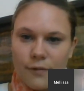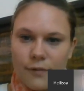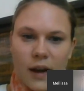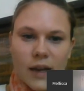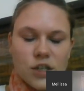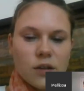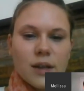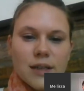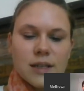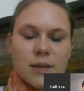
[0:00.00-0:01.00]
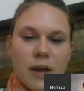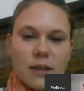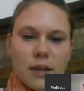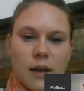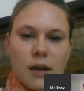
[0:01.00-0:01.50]
Financially, we anticipate
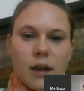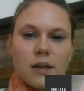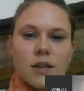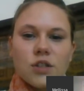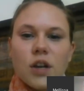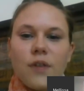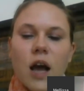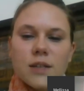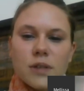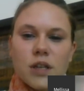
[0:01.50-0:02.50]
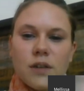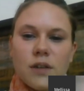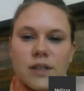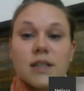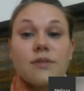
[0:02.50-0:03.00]
the addition of the hospice
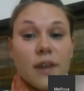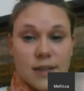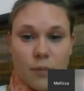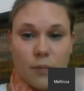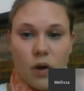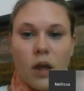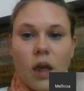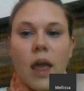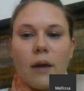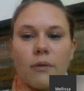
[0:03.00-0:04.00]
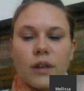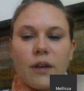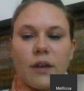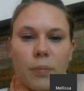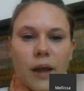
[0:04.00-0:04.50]
service is feasible, and with
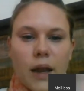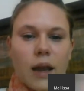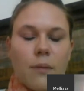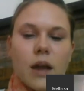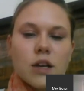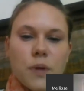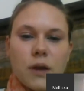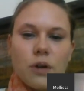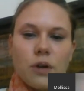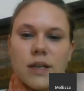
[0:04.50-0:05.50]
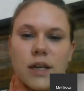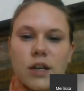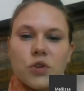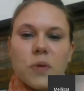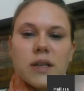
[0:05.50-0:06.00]
careful planning and management, it will
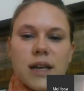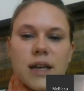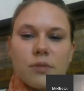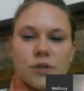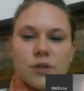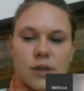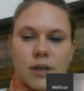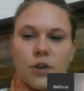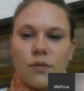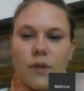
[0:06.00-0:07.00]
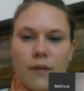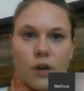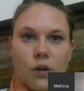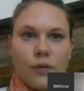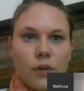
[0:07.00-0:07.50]
continue to be a stable source of new
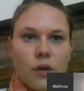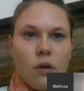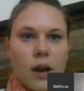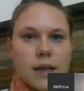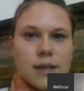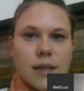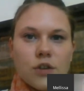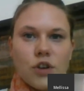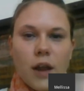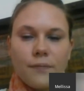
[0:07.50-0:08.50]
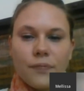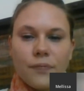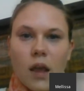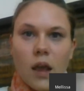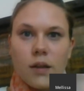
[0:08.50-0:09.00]
revenue for the organization.
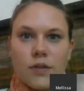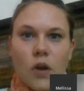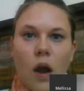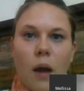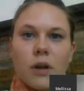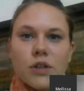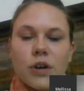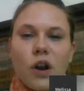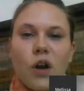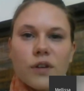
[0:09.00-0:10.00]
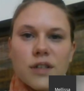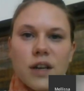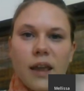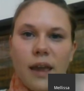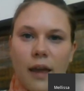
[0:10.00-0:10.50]
So I'm going to turn it over to
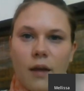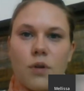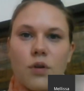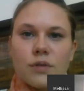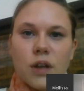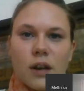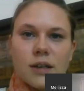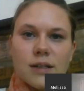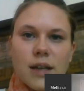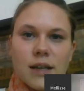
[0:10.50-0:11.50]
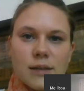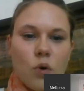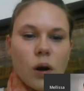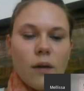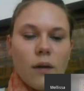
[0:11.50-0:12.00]
Kim, who's going to discuss
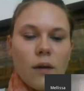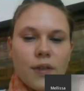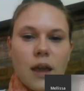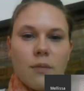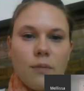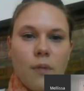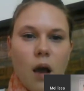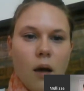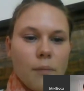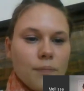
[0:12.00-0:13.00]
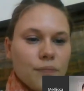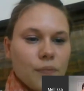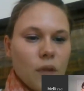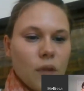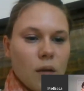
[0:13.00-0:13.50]
more of the
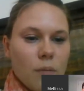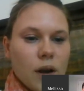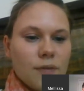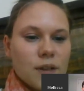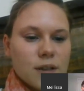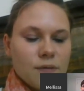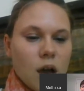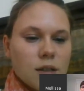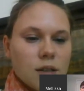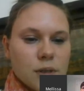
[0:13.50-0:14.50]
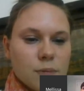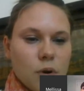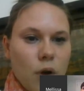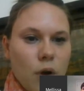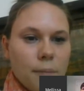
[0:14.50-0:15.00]
benefits of the hospice
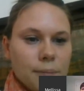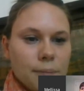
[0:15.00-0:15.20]
program.